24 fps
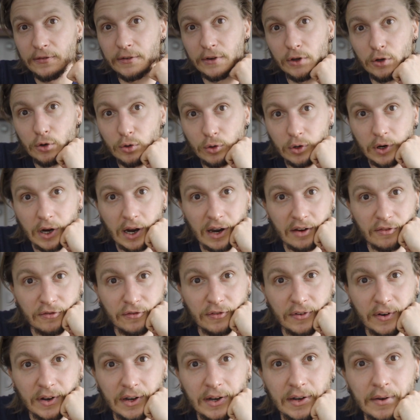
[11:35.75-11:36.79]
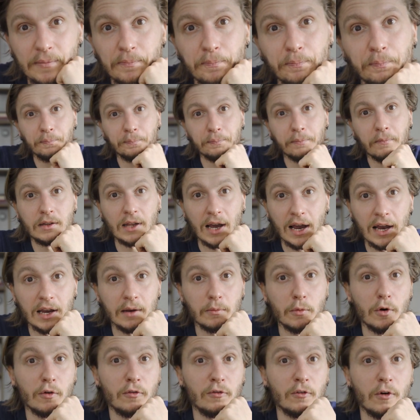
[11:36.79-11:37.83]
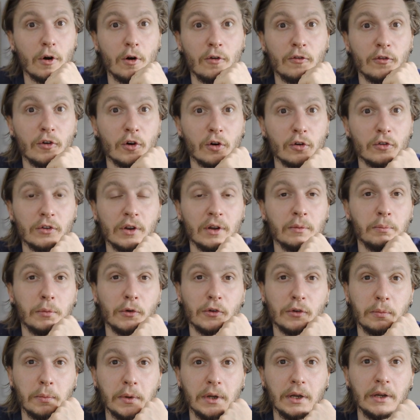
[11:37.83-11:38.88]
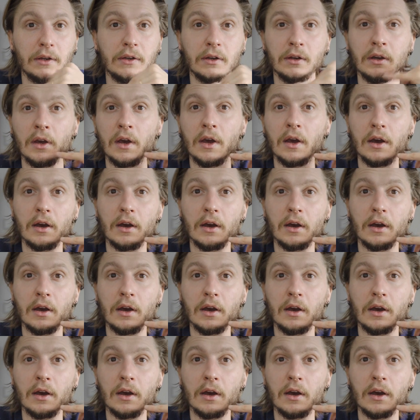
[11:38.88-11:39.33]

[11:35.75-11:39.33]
you have time, of course, and possibility,